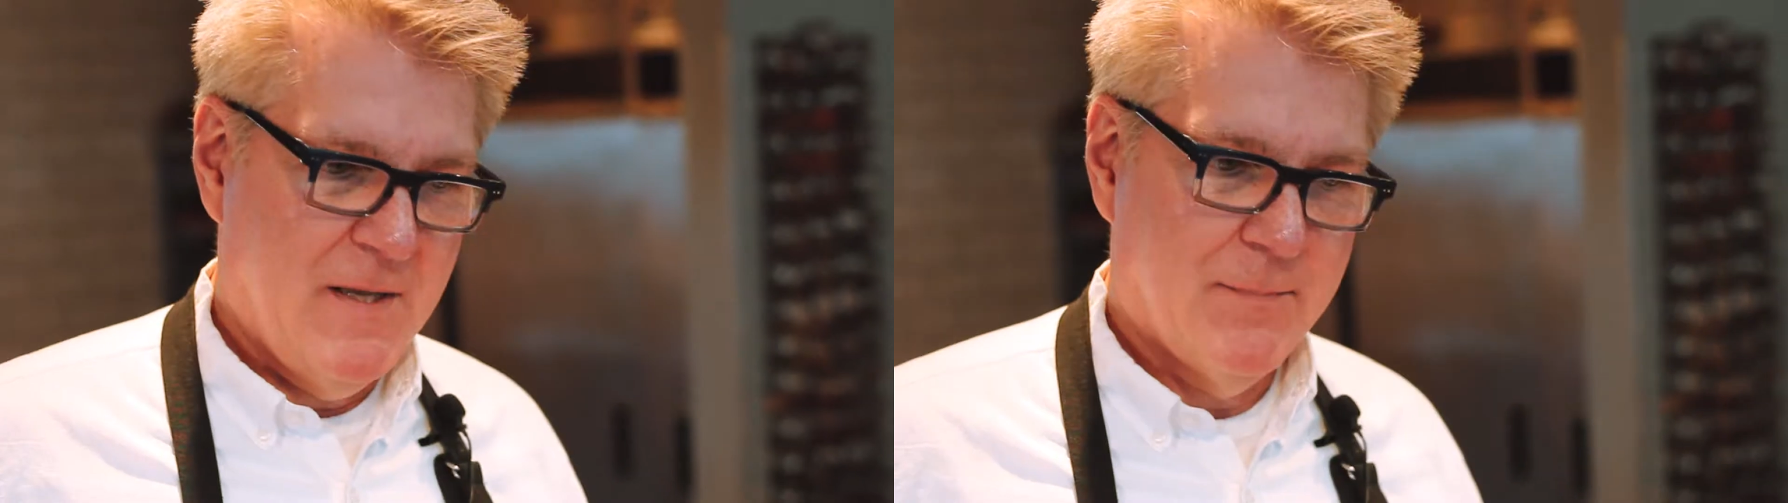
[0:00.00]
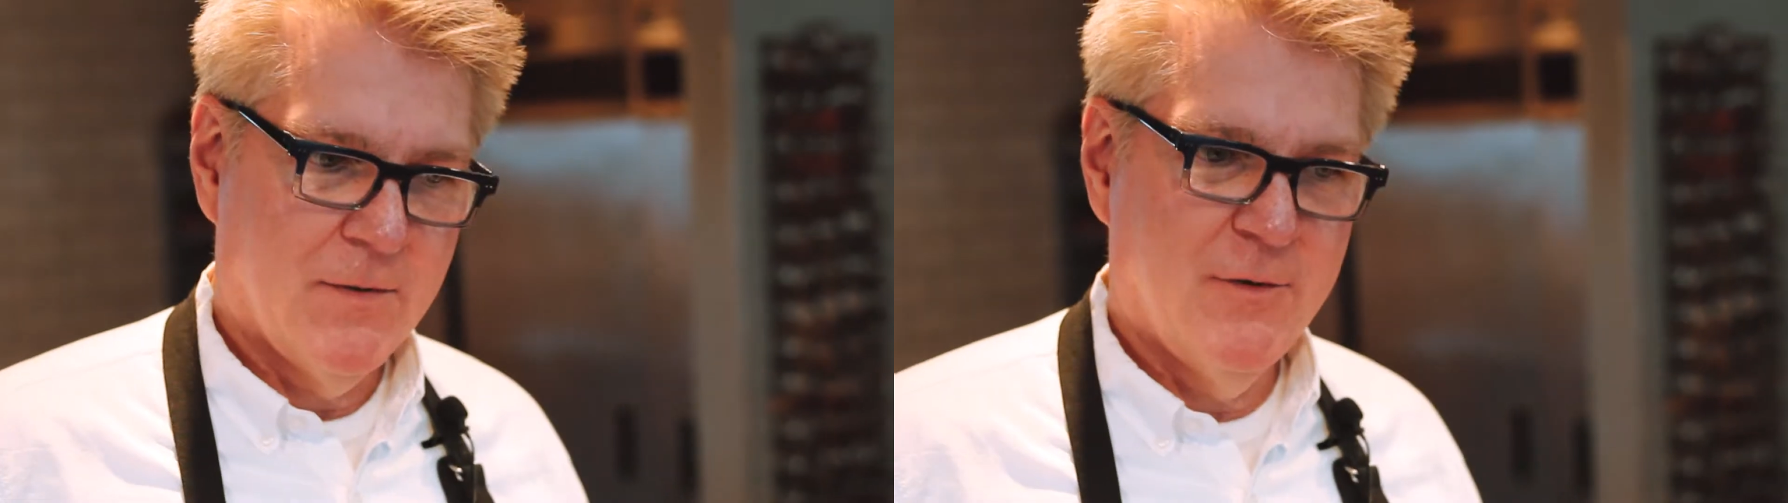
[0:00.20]

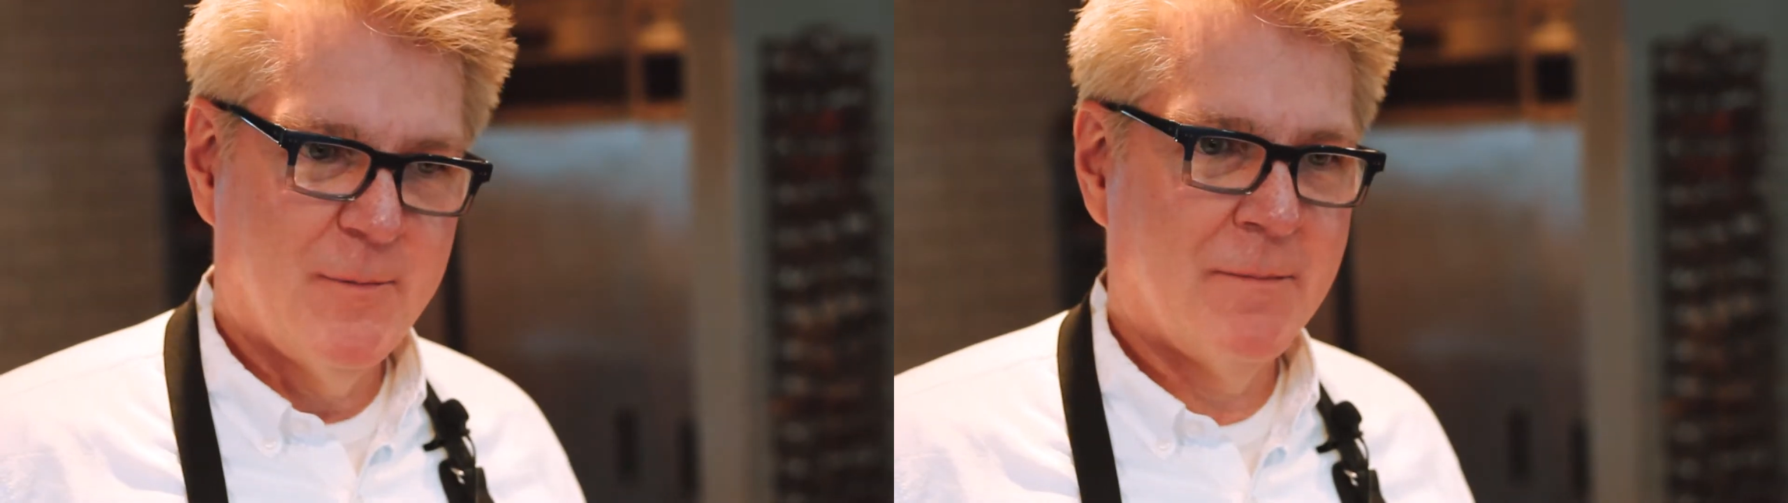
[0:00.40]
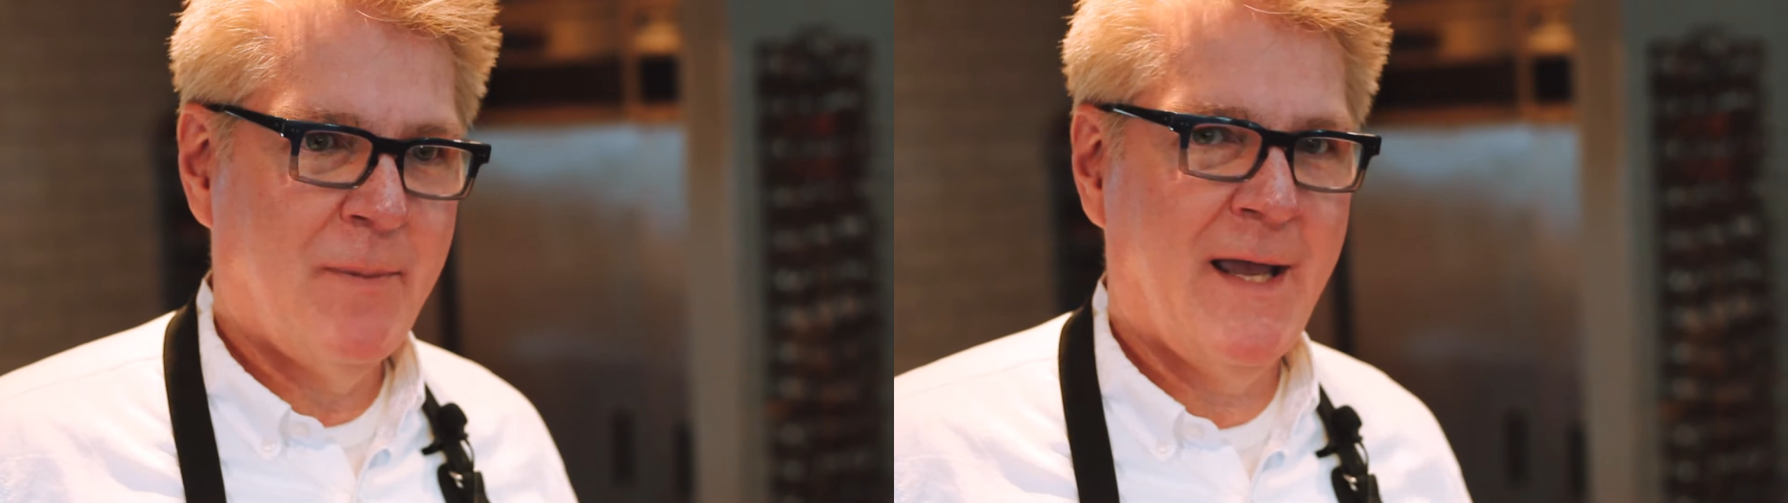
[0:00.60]
people
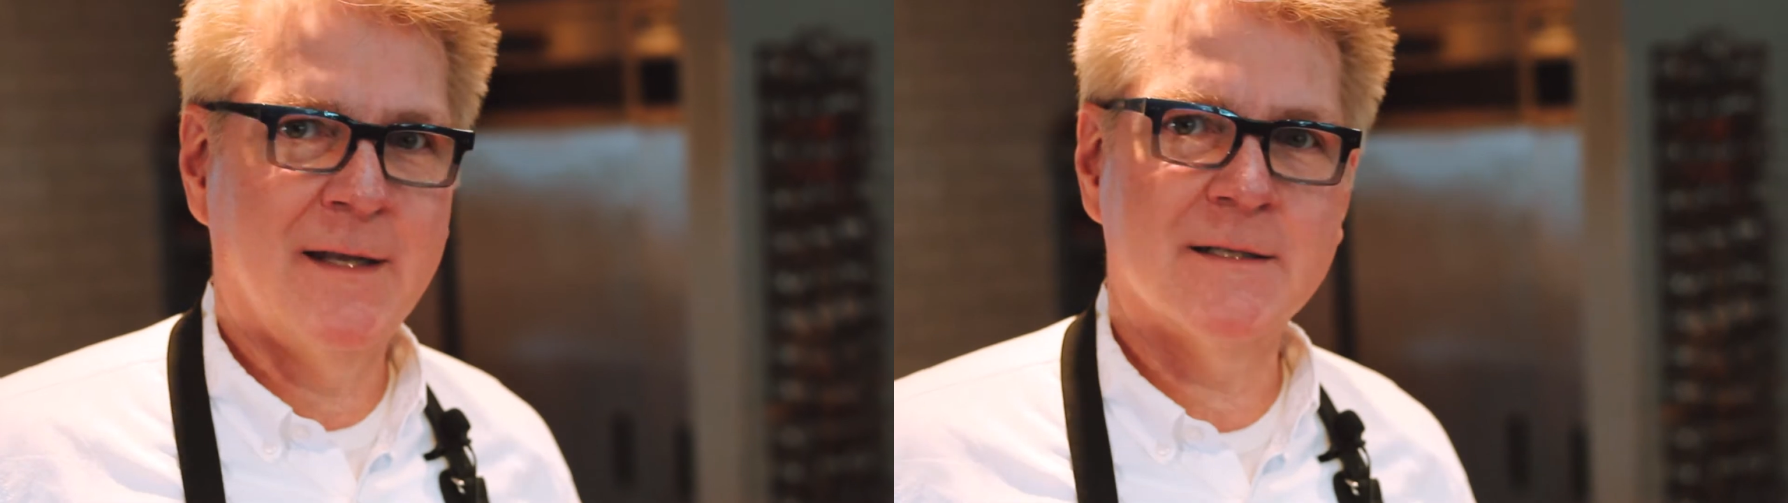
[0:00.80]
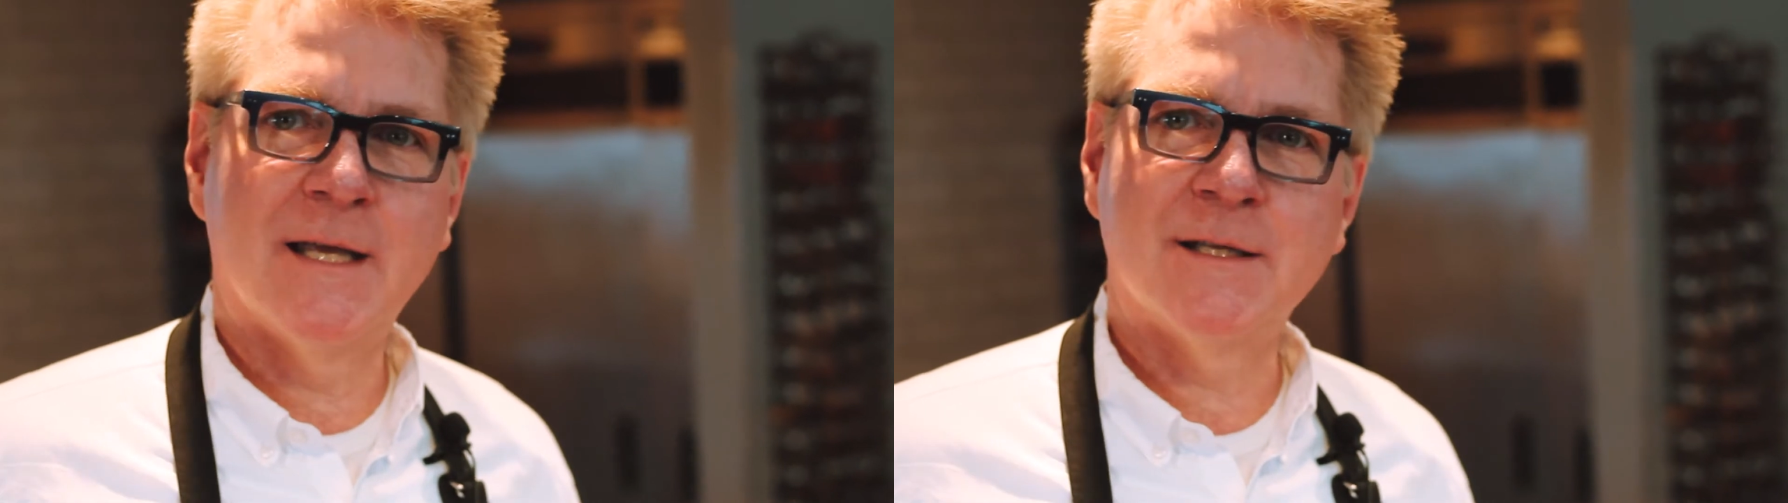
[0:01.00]
who've been
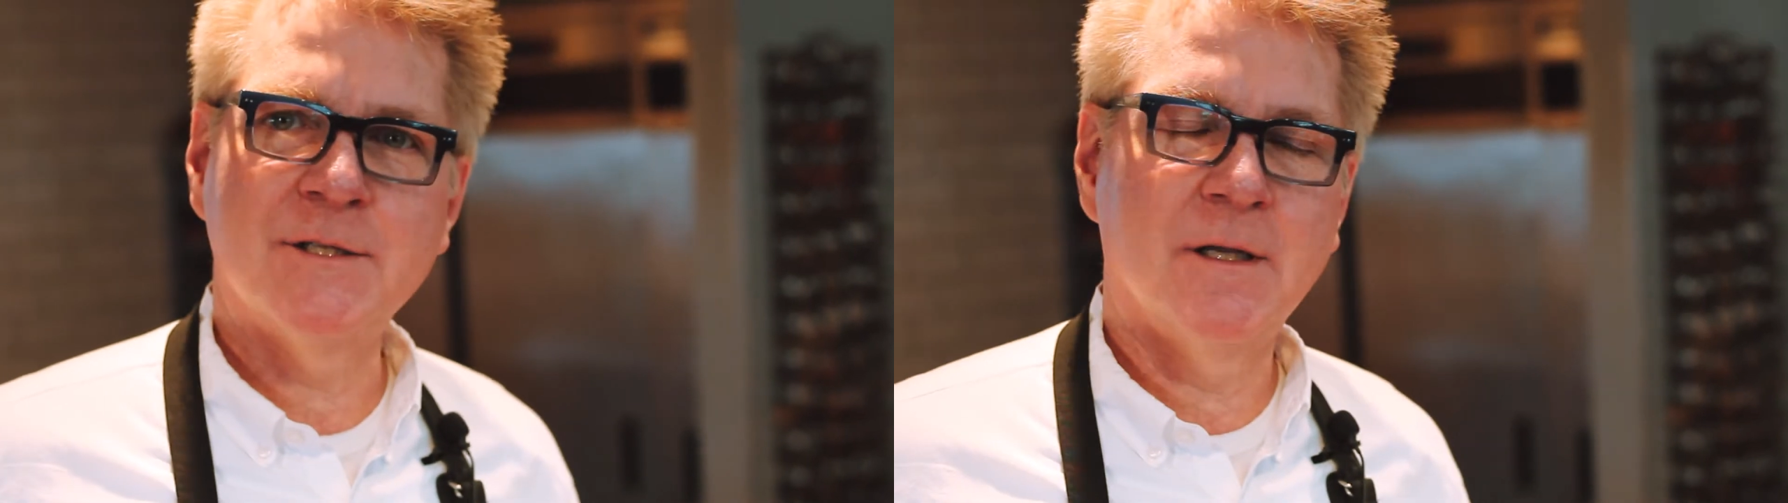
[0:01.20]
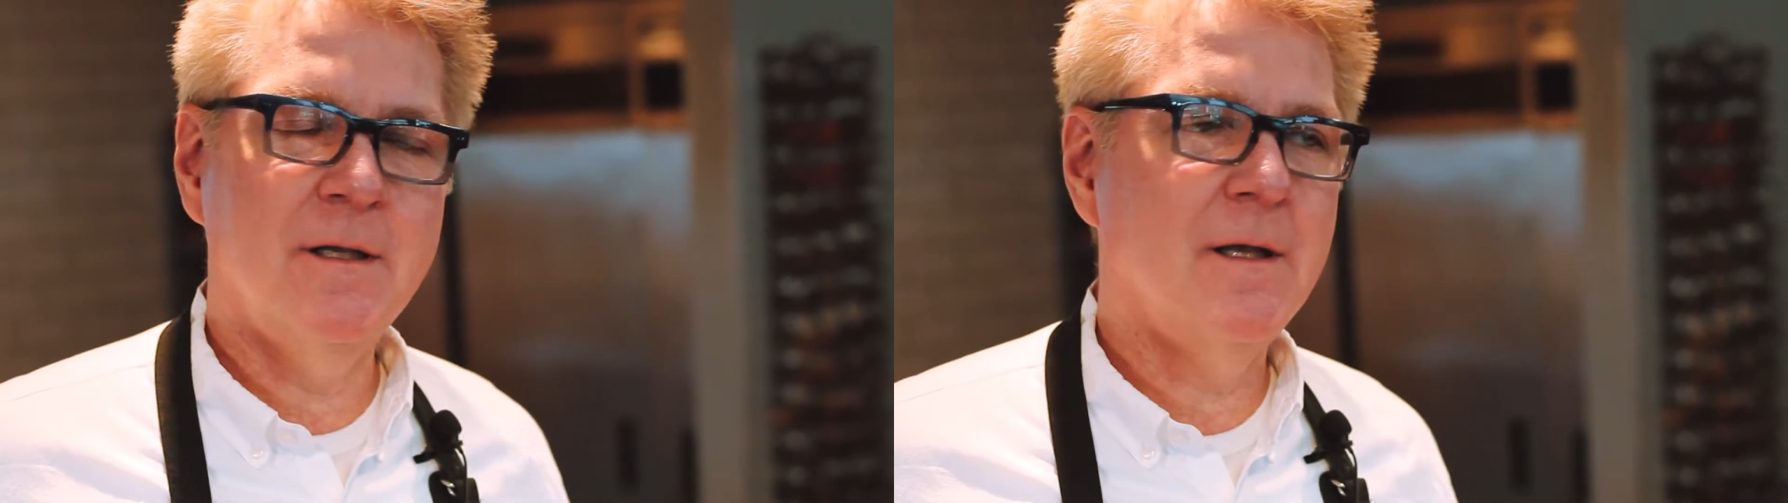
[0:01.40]
paying
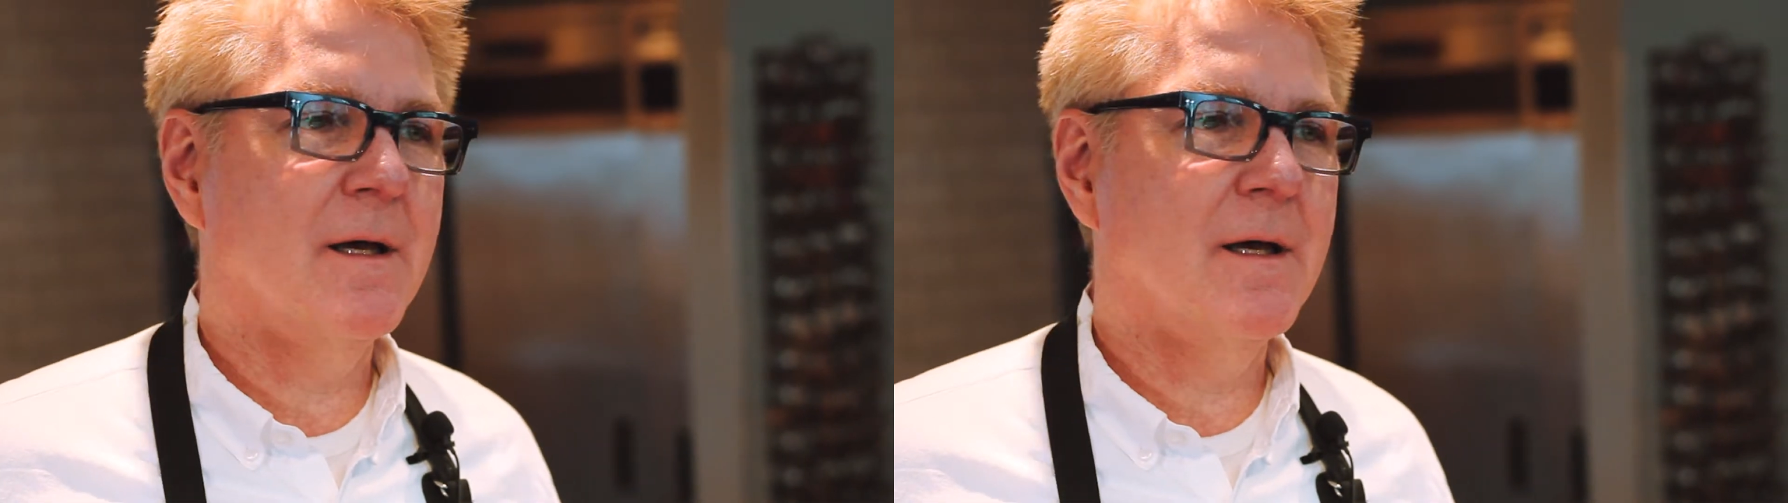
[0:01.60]
attention,